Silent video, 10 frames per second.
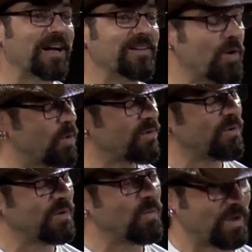but I don't
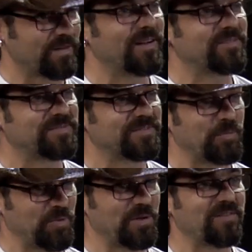know it well enough
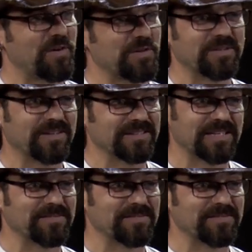to pull off all the lyrics.